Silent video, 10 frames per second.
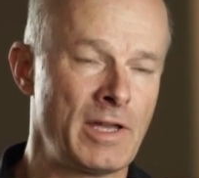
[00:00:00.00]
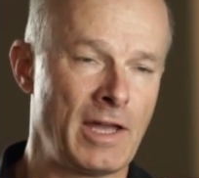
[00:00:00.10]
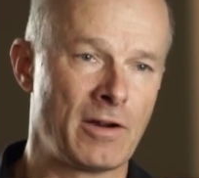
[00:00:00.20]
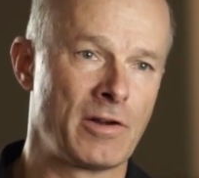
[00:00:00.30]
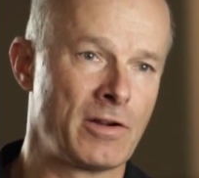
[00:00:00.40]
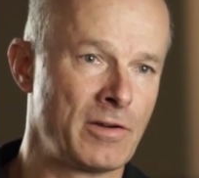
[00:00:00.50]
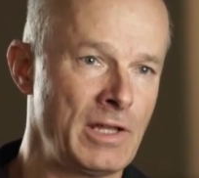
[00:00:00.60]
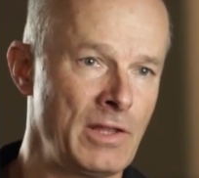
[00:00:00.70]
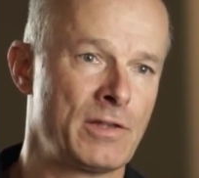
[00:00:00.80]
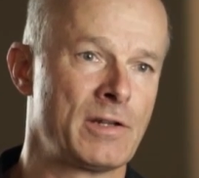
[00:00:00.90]
carrier
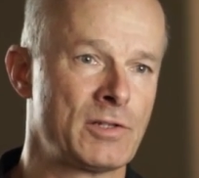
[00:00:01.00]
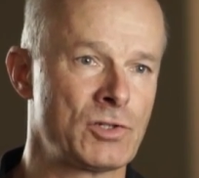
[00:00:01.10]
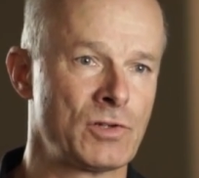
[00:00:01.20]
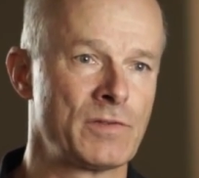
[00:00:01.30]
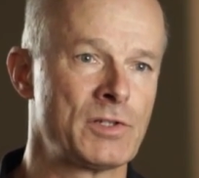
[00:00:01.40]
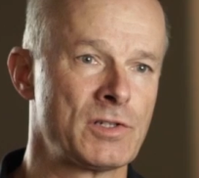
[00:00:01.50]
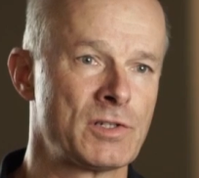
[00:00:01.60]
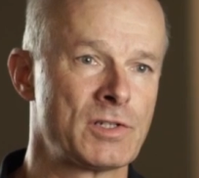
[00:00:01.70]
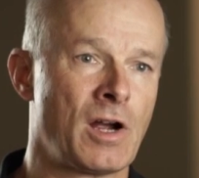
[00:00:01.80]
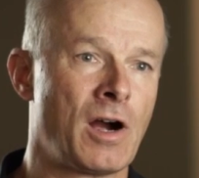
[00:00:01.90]
Ethernet
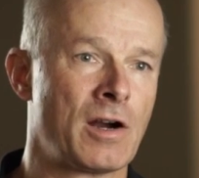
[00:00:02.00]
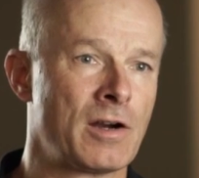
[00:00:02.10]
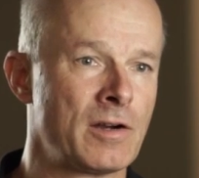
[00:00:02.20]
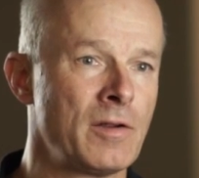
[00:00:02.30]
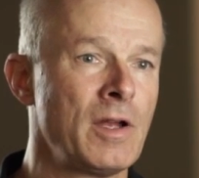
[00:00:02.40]
services are